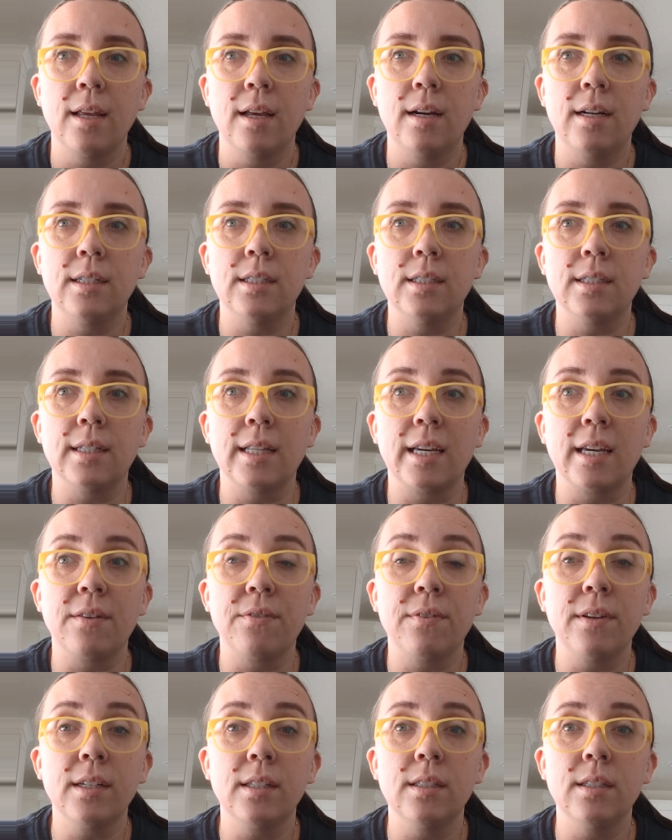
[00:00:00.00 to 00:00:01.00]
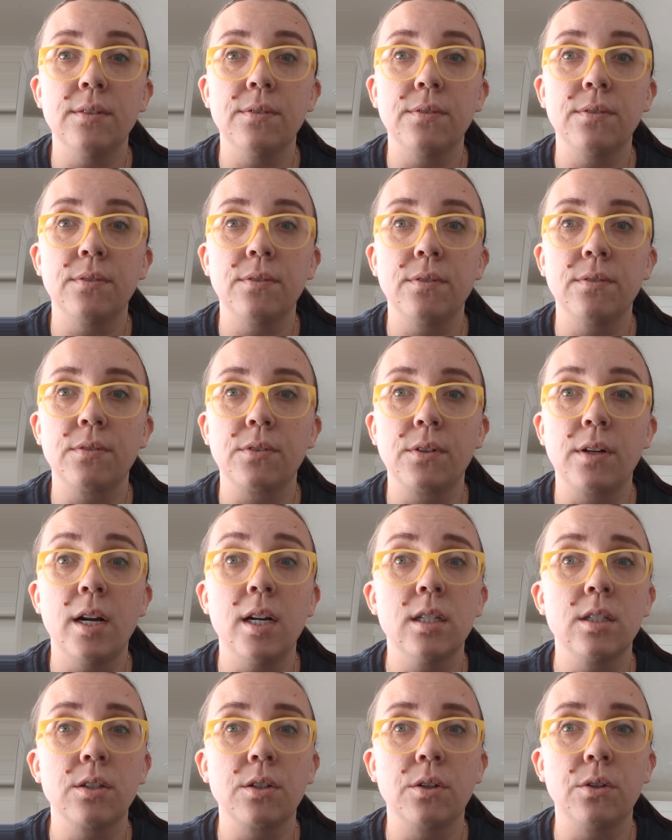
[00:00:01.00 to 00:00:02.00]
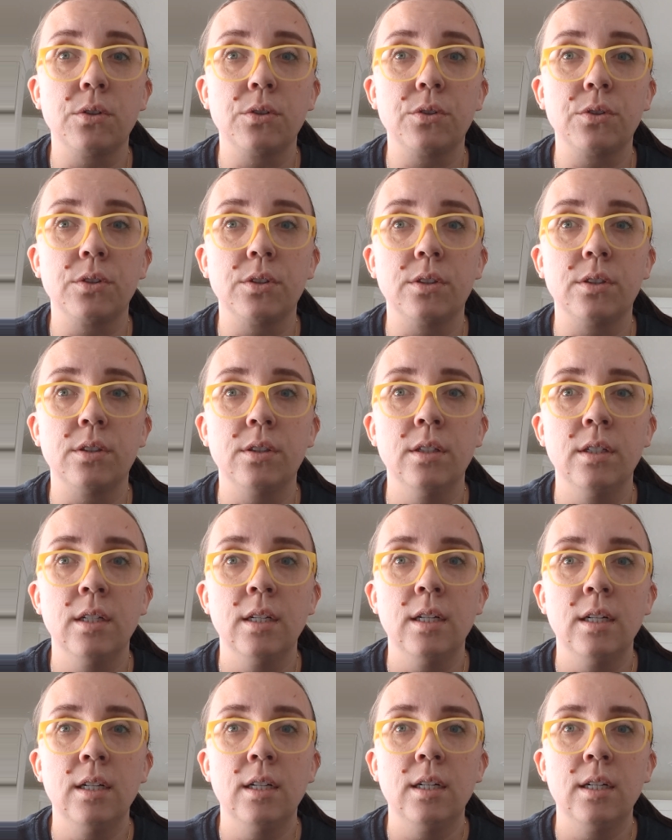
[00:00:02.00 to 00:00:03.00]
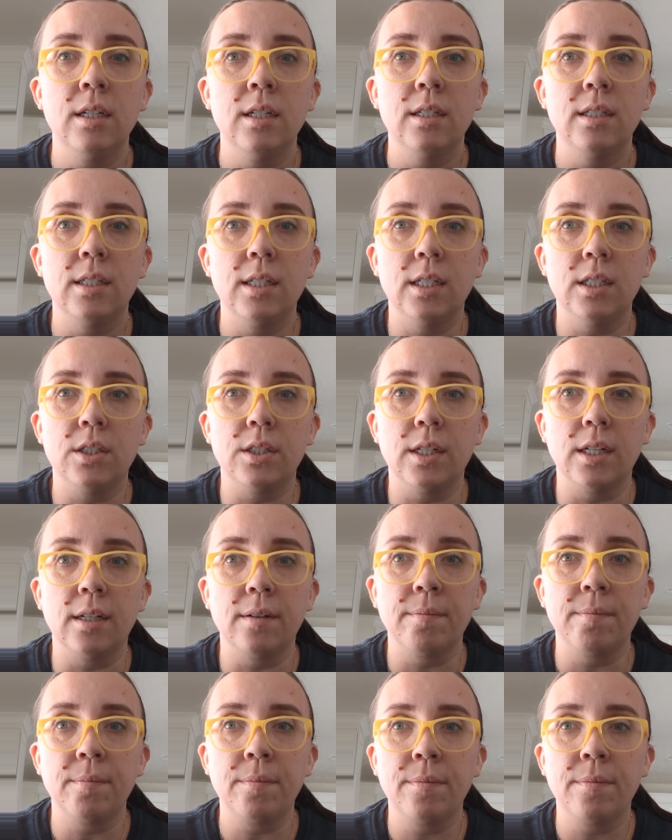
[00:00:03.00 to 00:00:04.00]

underlie effective cross-cultural teaching.